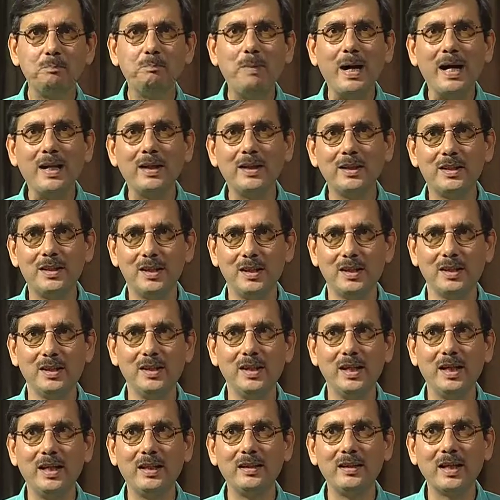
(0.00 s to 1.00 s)

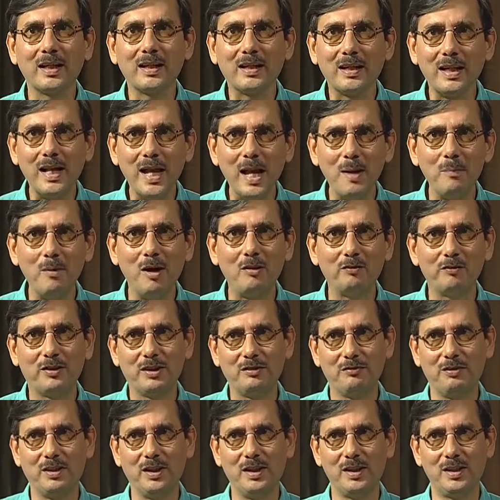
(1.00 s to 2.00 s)
parity in the claim of
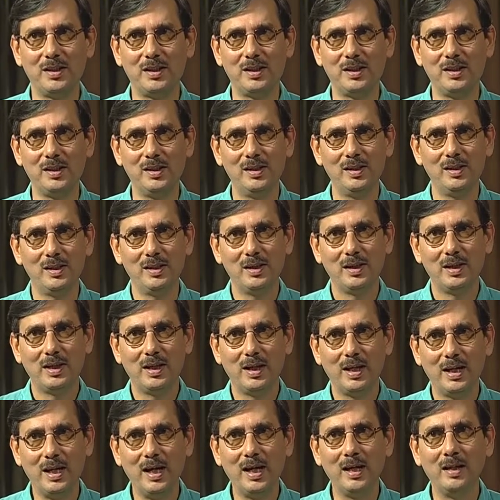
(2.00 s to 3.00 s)
divinity
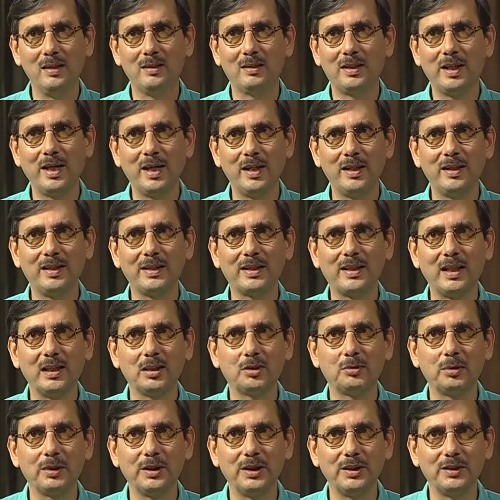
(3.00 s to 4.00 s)
in theoretical
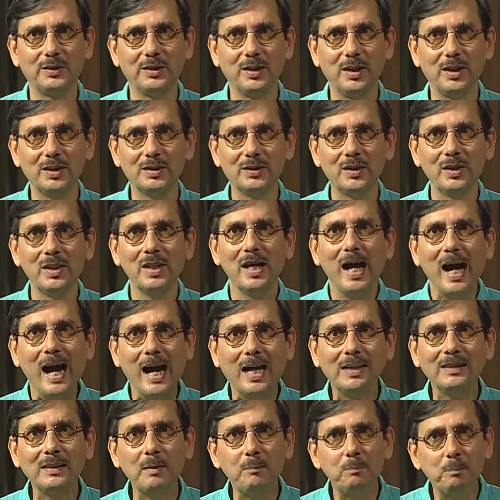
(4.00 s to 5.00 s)
treatises
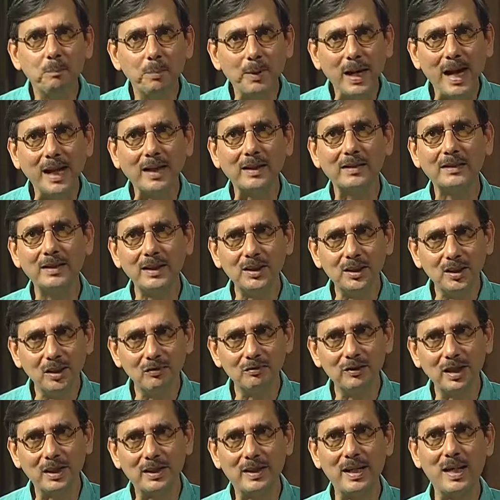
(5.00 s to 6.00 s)
and the practice
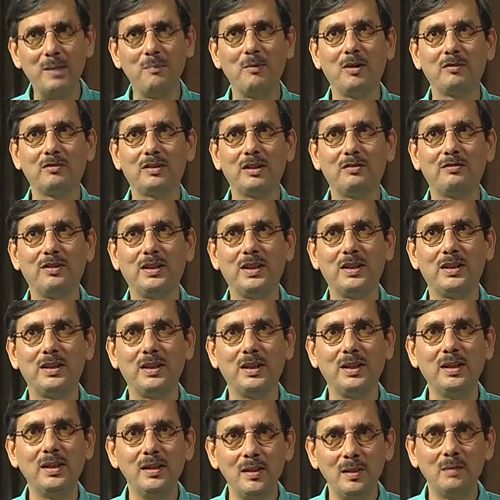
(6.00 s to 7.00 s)
of the claim of
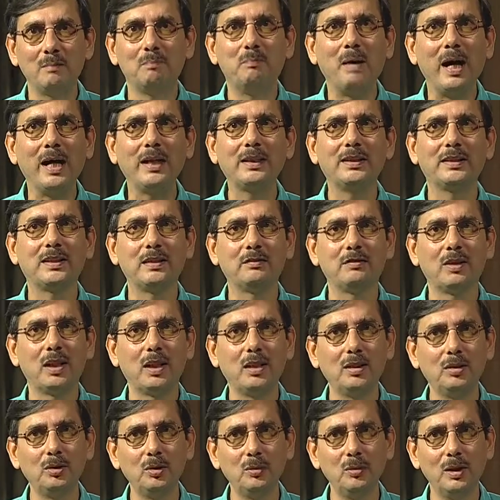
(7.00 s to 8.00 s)
divinity by several
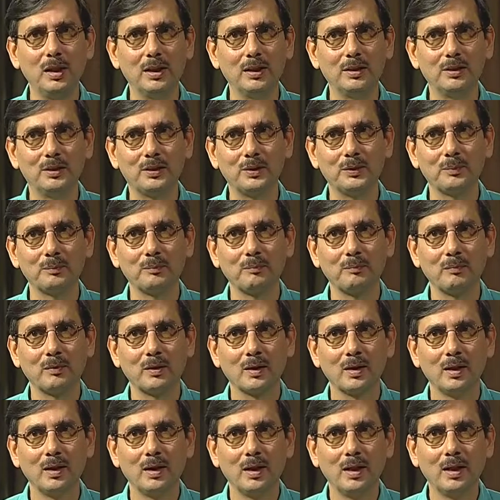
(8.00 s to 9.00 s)
rulers.
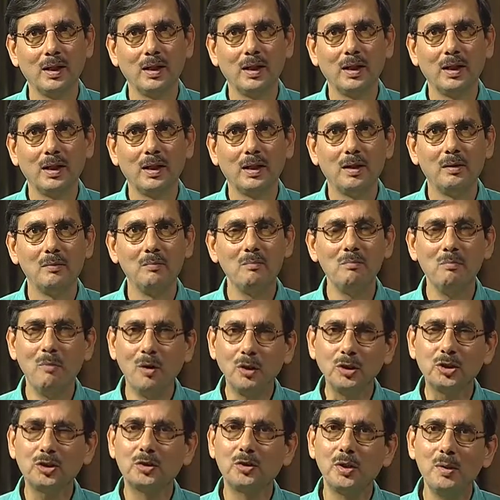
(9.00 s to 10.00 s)

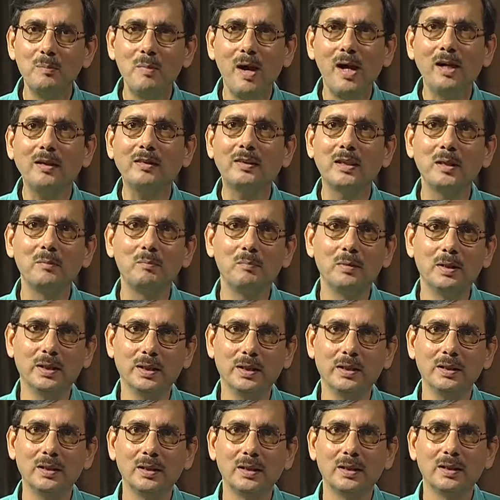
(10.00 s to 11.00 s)
Most
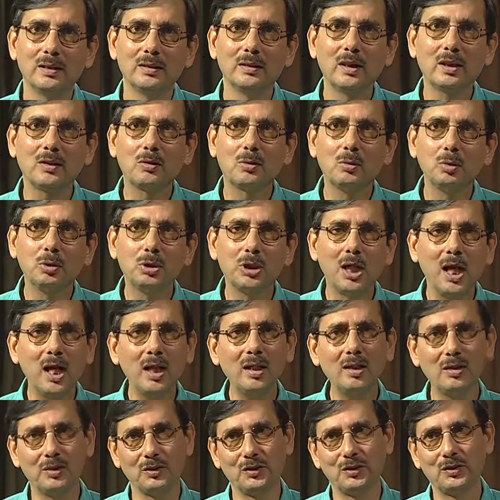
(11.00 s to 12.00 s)
remarkably, the
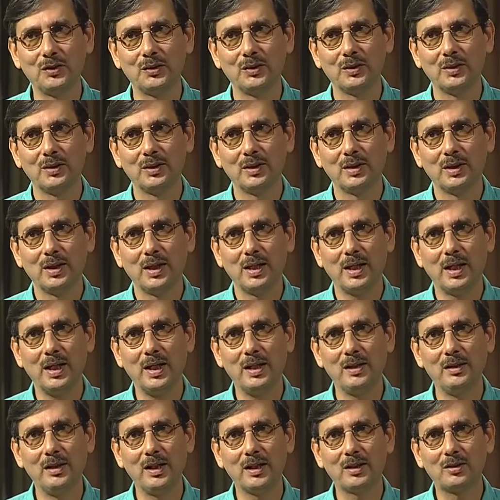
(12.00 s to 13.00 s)
Kushanas
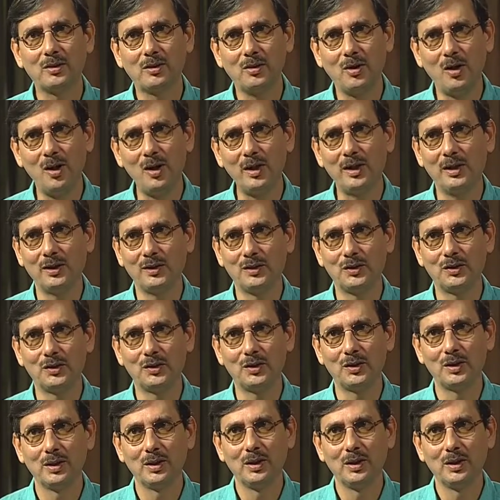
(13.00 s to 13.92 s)
in their coins